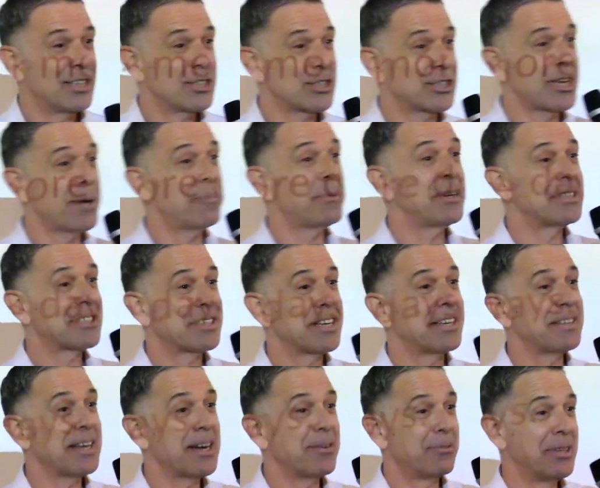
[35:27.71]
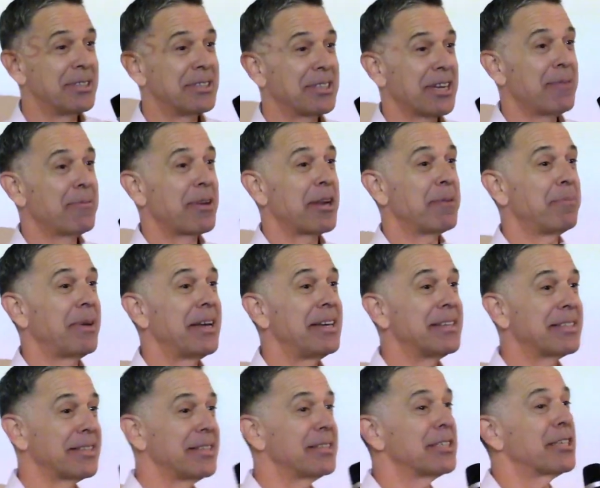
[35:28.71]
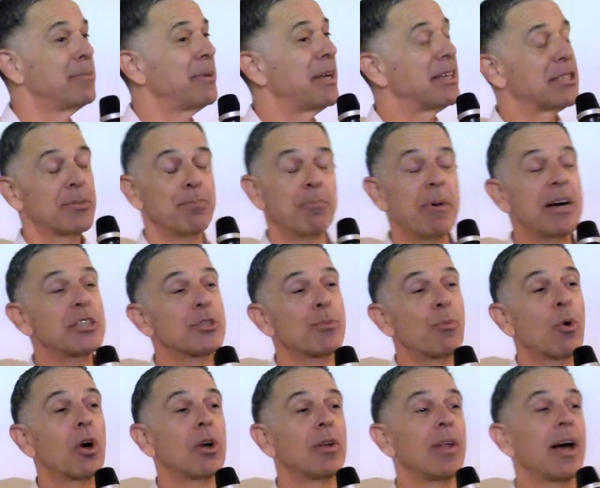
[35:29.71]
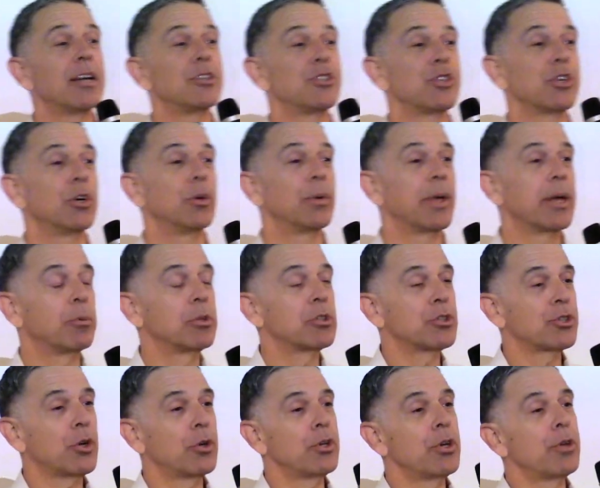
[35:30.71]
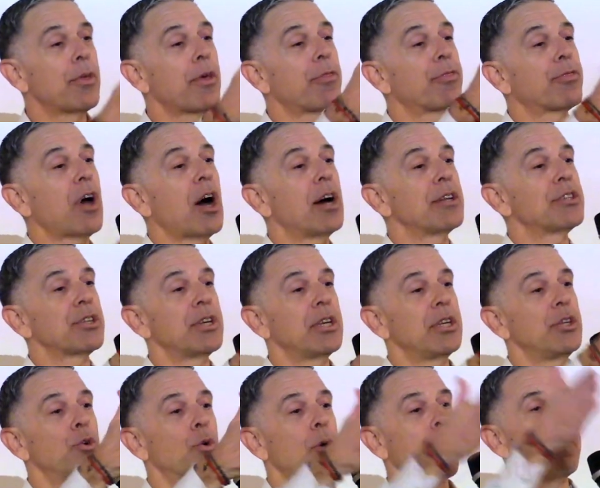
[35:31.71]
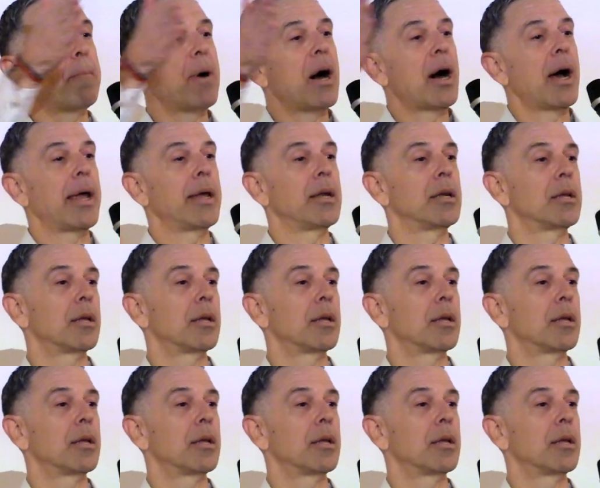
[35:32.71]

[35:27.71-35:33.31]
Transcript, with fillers: Someone said that one time and it made sense, and it's much more logical. It will show you the thoughts in your mind.